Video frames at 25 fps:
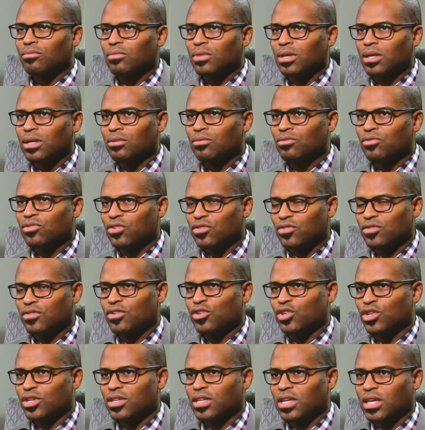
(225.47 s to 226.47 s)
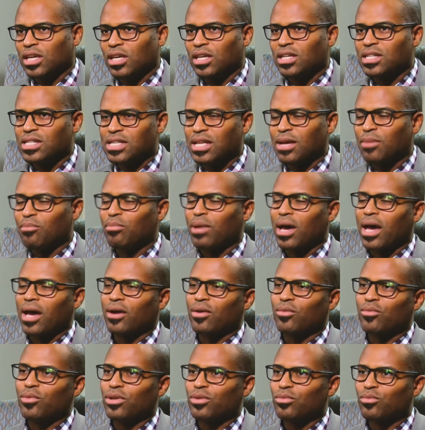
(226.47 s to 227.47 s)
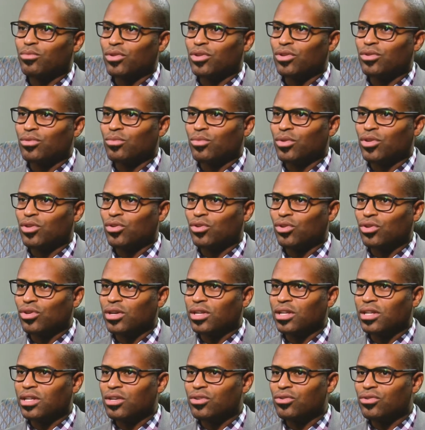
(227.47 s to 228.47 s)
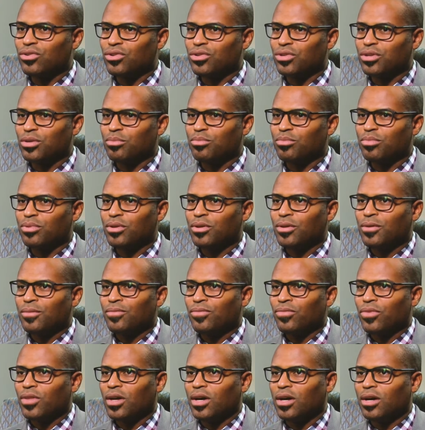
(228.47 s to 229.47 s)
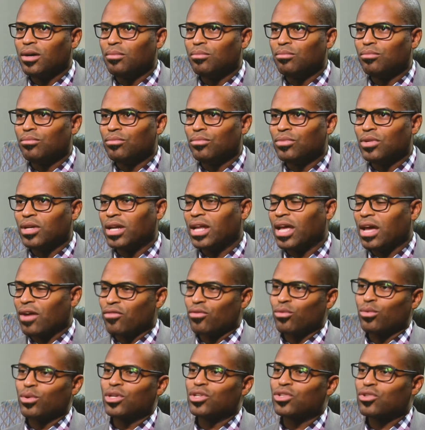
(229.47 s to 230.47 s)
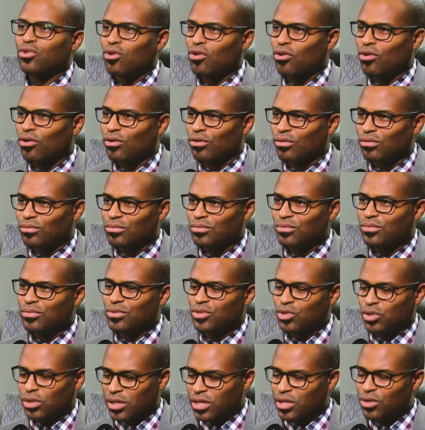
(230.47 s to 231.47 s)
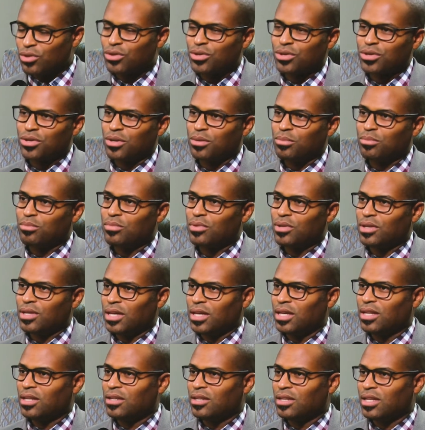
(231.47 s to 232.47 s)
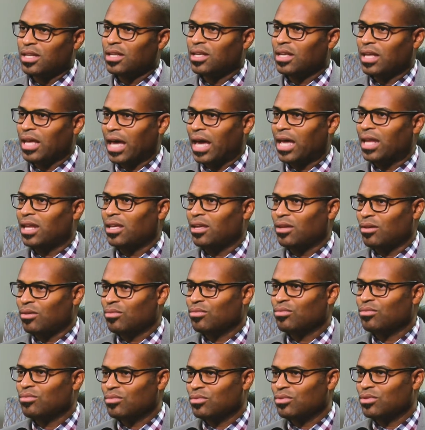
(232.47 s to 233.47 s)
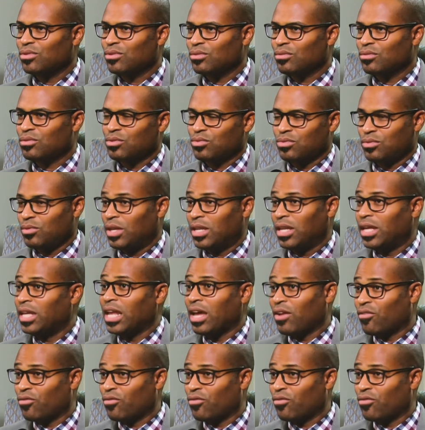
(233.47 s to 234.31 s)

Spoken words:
Just taking a step back, when you look at leadership, not everyone is called to leadership in every